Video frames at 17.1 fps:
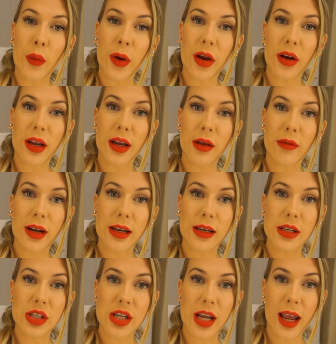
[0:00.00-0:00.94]
We are getting
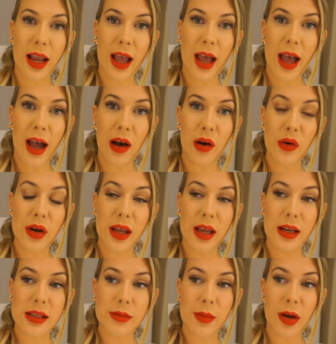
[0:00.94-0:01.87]
ready to check out.
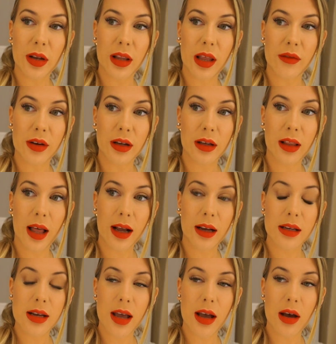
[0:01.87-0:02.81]
It is about 11
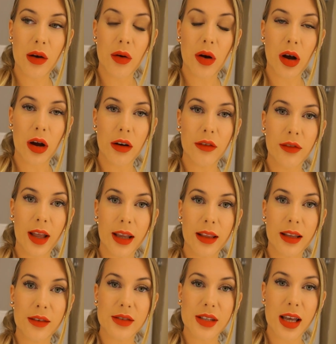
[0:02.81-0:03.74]
o'clock now. Our
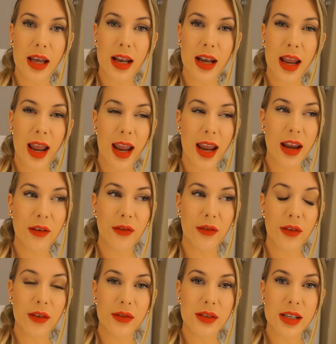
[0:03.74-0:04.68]
flight leaves at
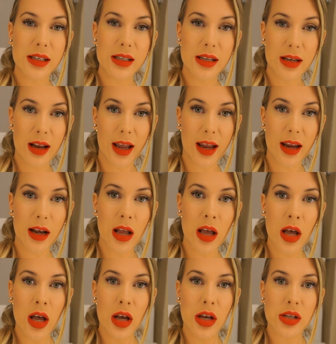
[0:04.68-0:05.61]
8:50 tonight,
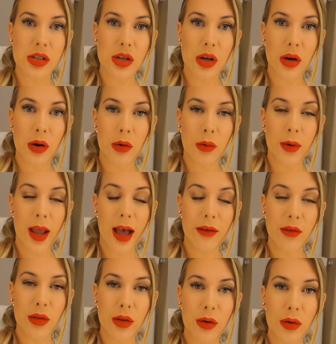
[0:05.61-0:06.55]
so we
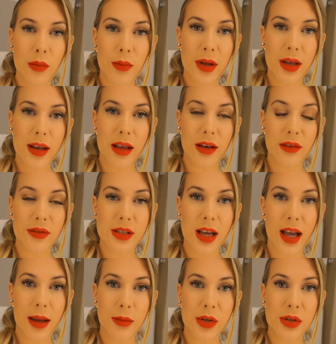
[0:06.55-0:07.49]
have a little bit of
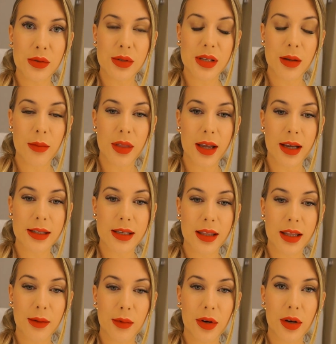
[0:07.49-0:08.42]
time to do some things.
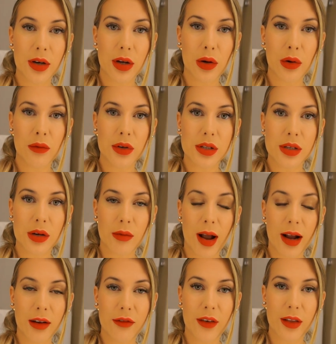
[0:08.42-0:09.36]
I think we're gonna go over to the
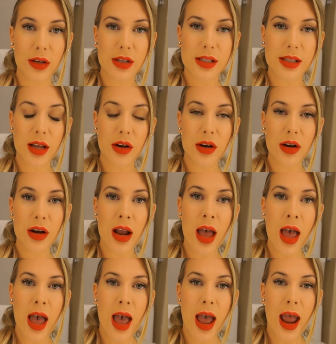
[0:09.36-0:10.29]
Rockefeller
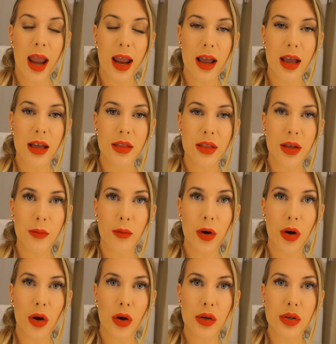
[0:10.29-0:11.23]
Center, and then
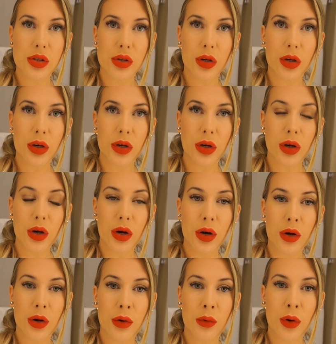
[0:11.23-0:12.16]
we're also gonna
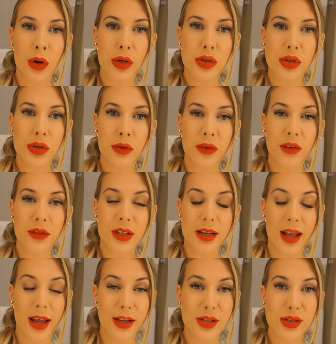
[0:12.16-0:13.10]
go to
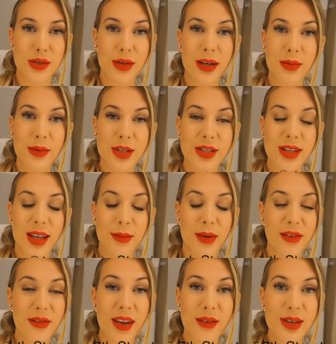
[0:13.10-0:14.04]
59th Street, which is like
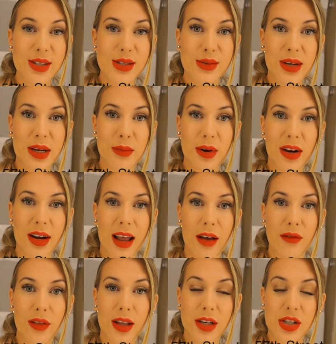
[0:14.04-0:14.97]
my favorite street. We're gonna
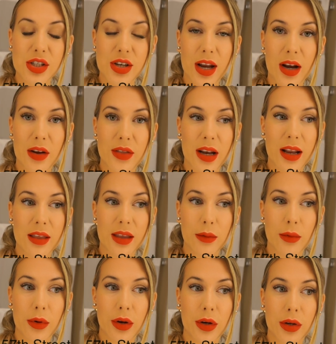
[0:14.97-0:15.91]
have lunch there, and then I
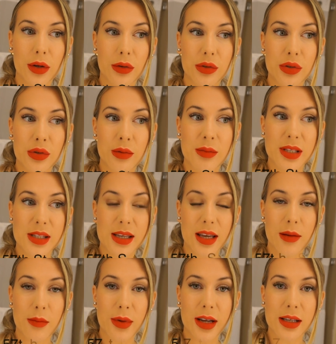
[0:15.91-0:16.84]
think we're gonna go to a
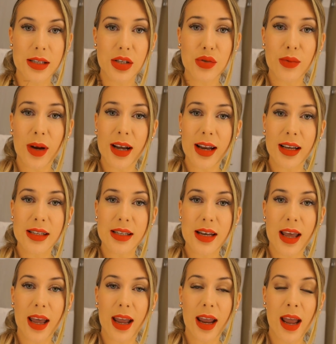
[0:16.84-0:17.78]
museum because it's raining
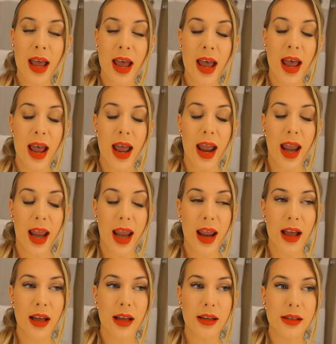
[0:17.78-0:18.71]
today,
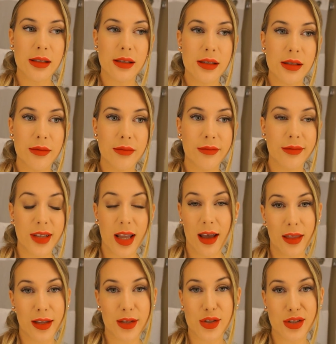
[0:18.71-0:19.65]
and
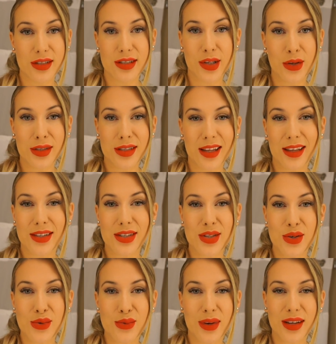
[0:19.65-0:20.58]
yeah, that's just a good thing
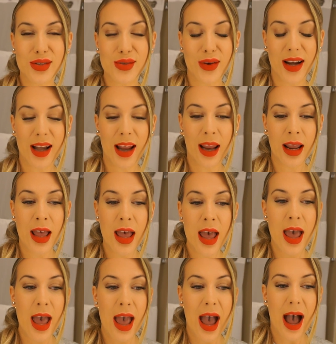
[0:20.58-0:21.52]
to do when it's raining.
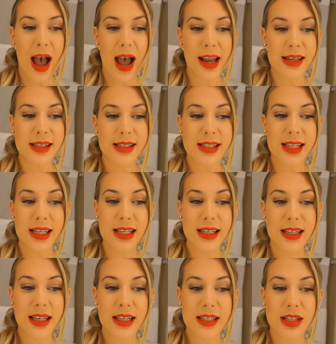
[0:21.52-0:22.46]
I
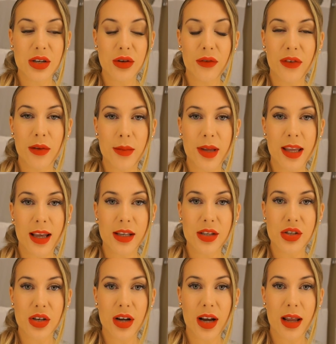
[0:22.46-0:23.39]
didn't continue filming
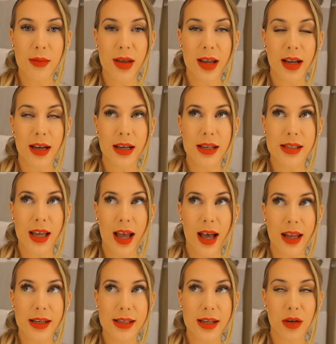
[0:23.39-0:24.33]
yesterday because I
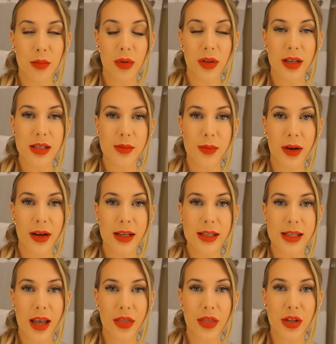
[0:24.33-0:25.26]
had a terrible
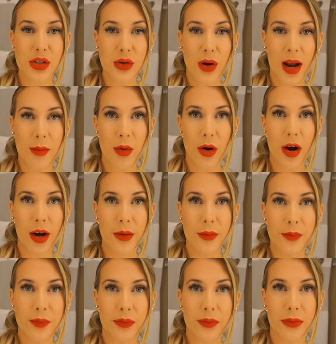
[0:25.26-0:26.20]
experience at the dry bar.